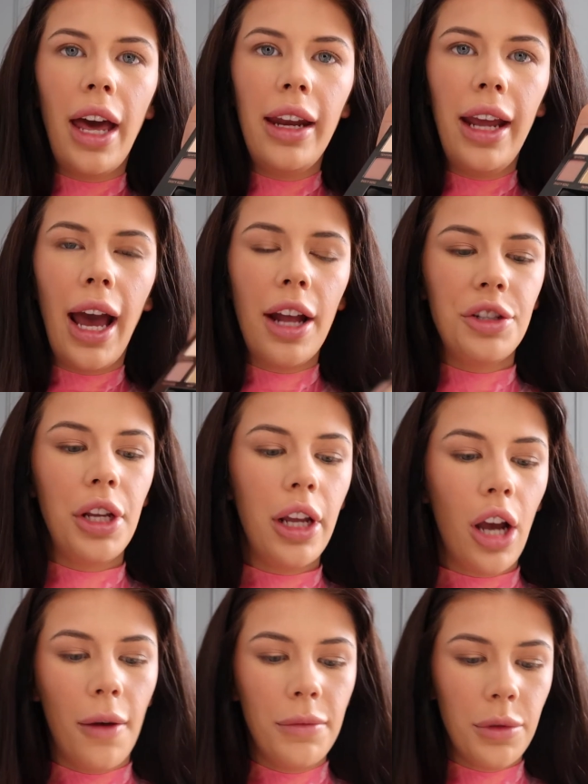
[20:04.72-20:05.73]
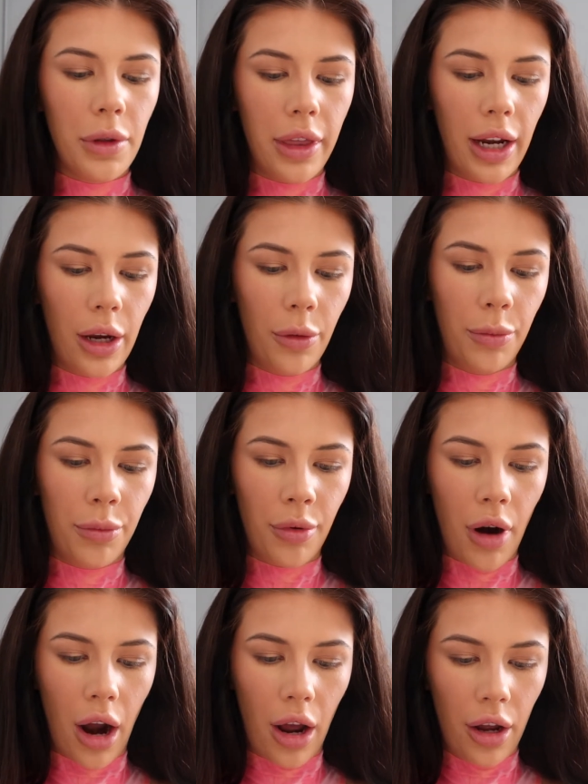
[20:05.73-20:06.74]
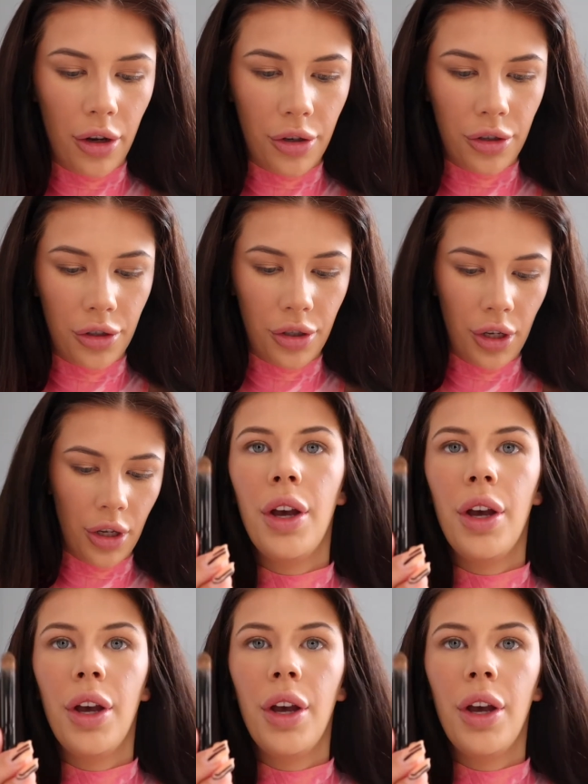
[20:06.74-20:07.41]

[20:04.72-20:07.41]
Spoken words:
then it actually comes with a little brush.